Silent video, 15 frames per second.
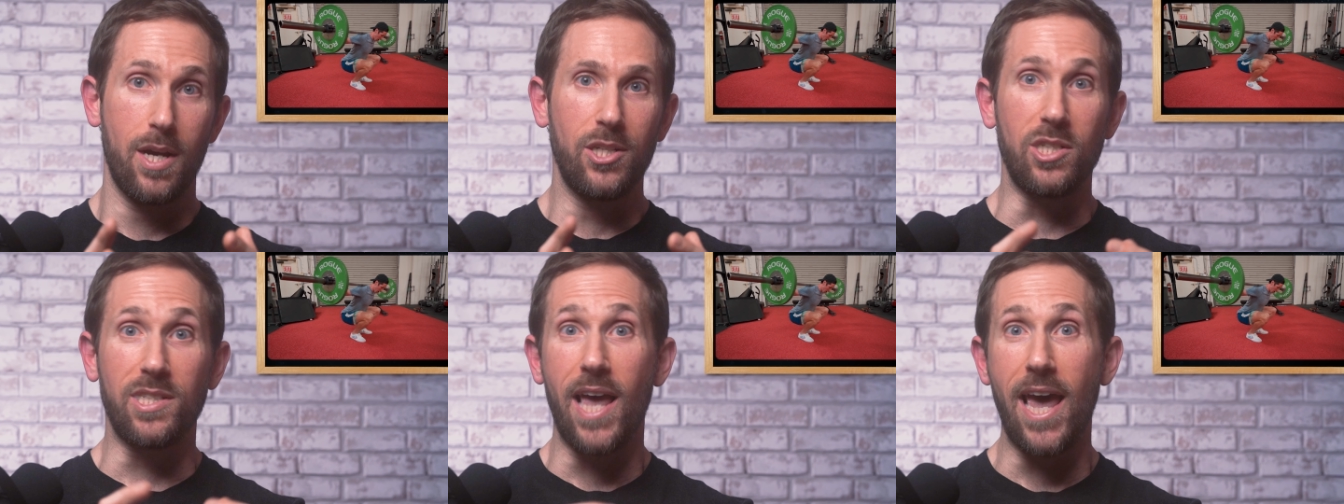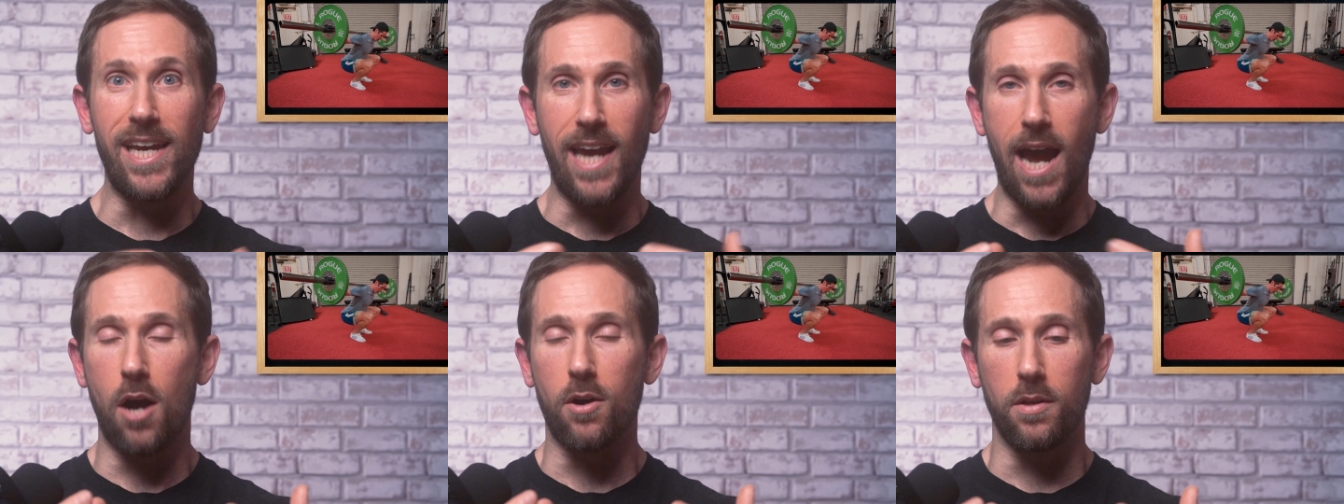just
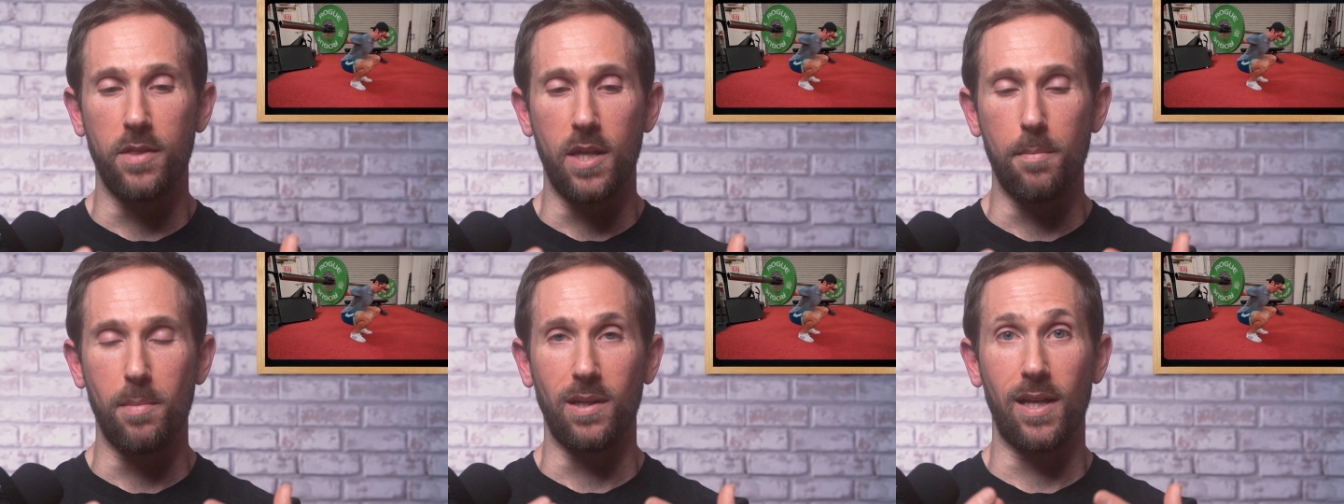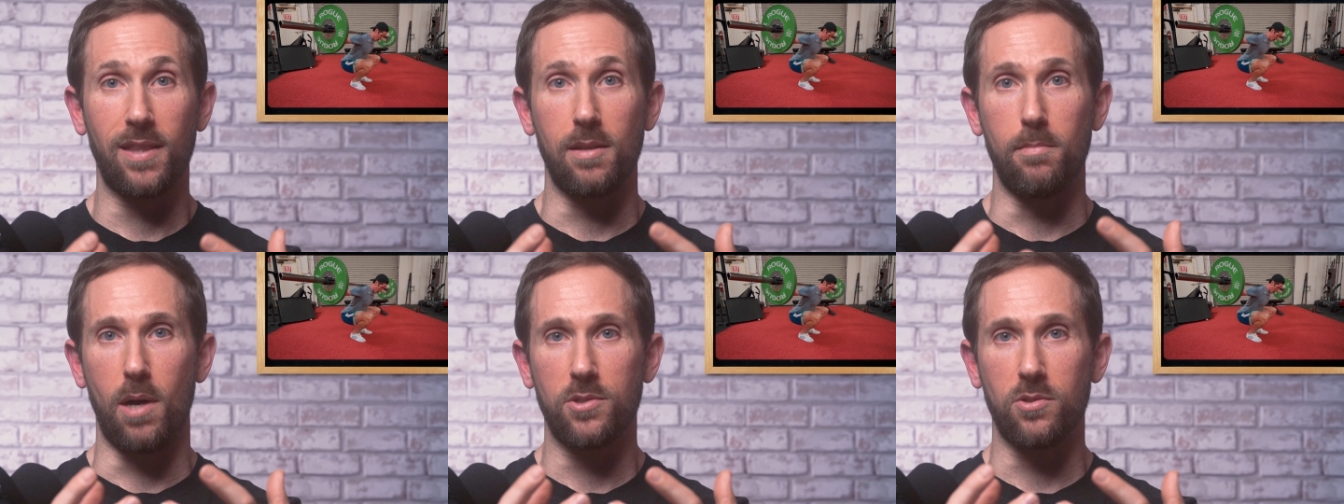hang out on them and
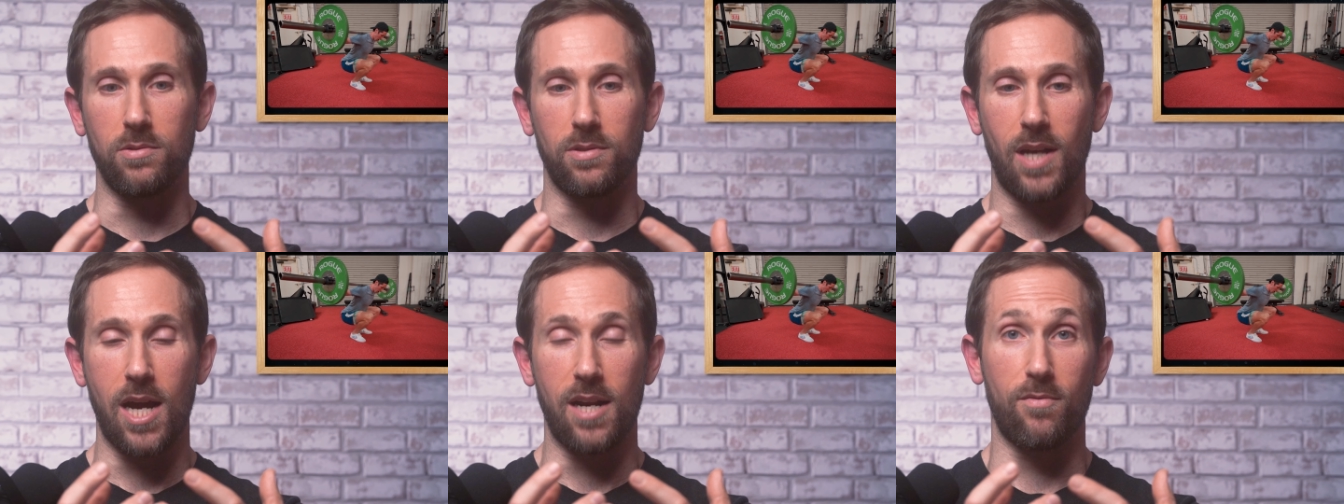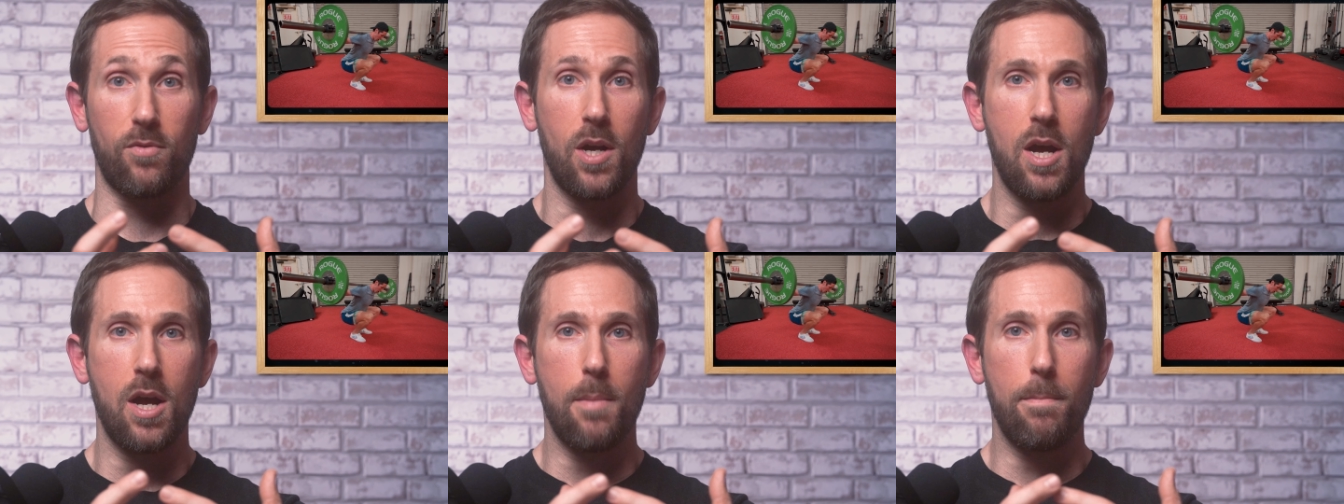let the muscles kind of
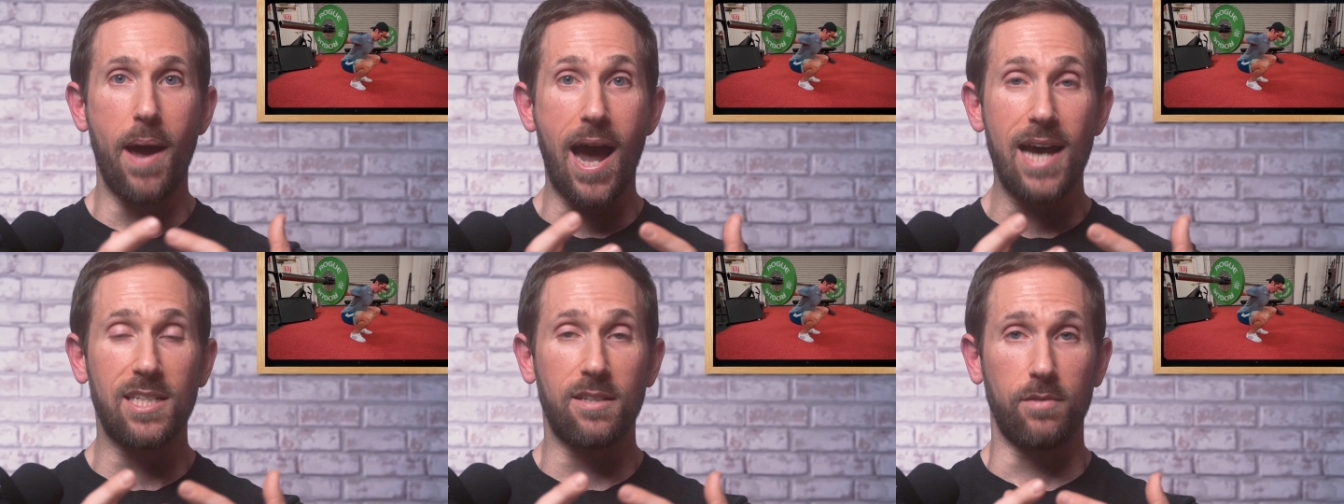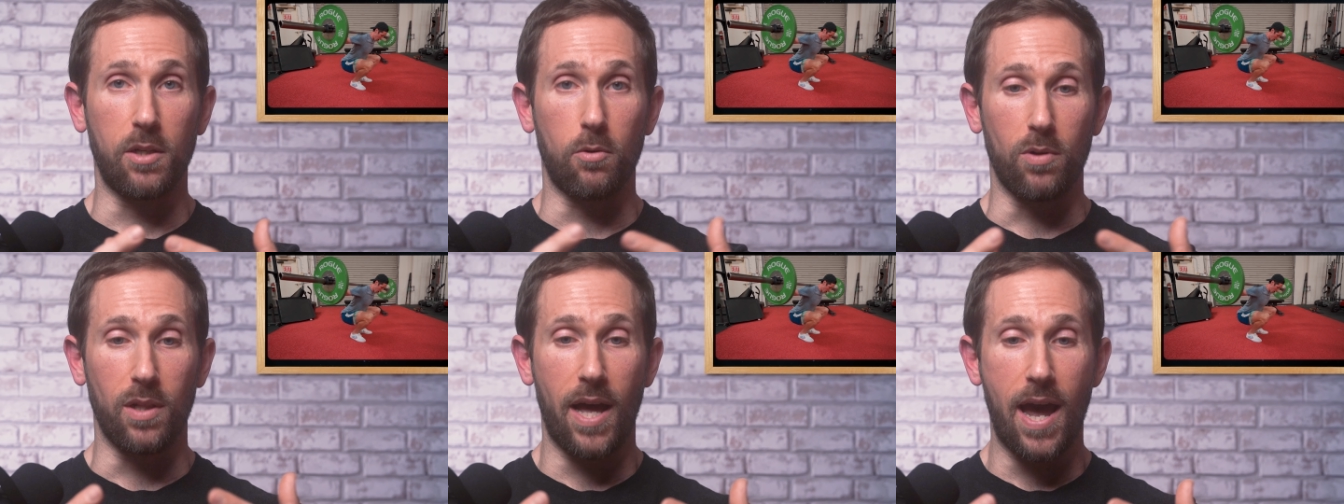
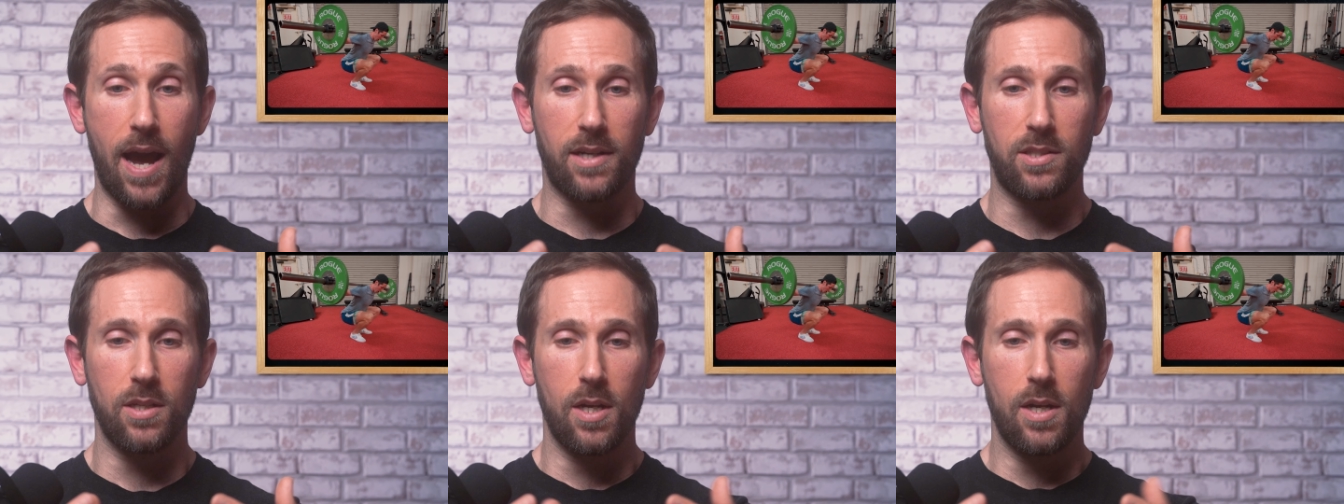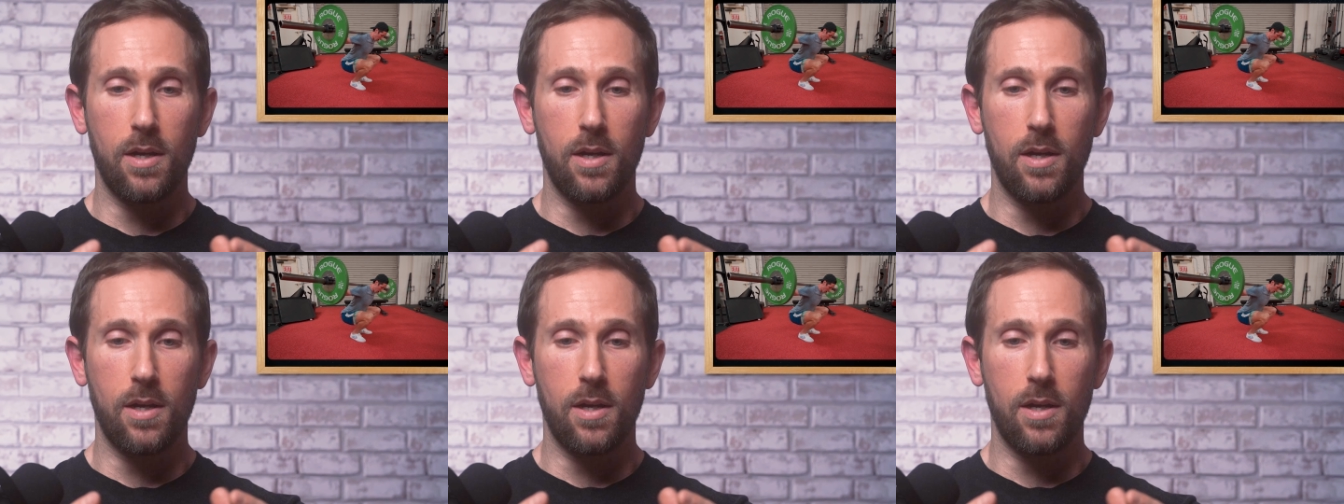passively relax.